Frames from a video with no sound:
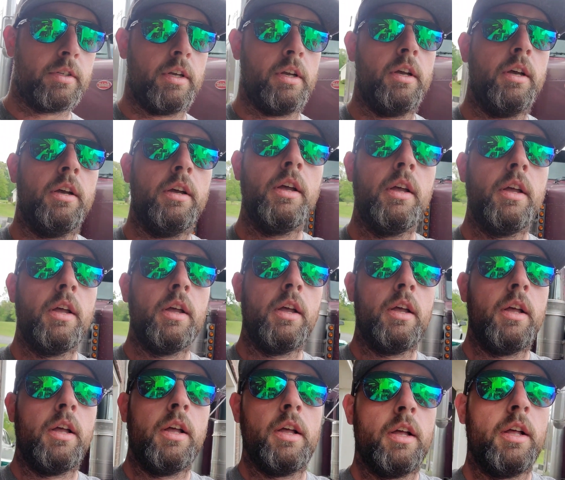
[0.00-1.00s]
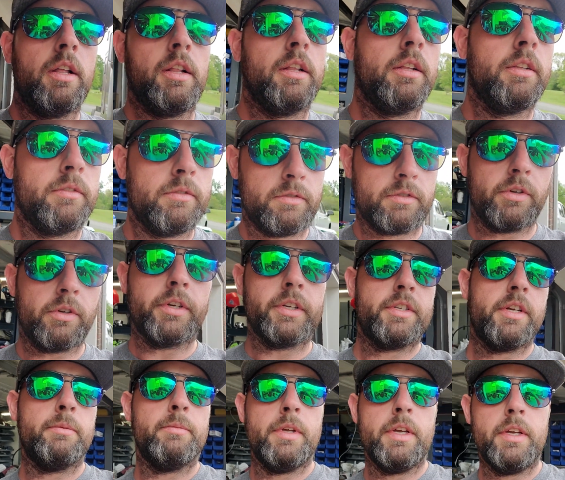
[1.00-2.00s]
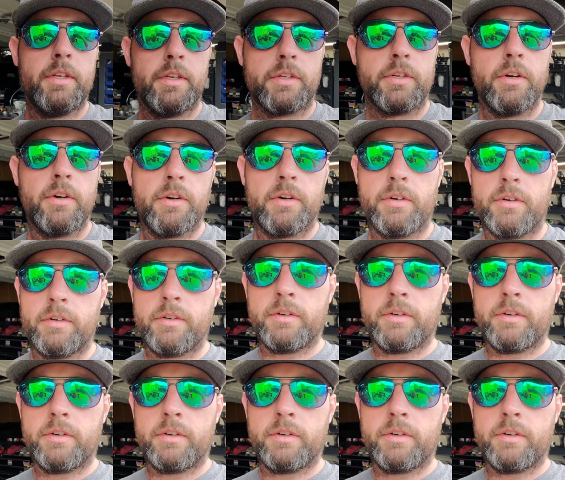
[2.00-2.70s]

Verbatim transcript: Uh, let's go get something to eat in the car.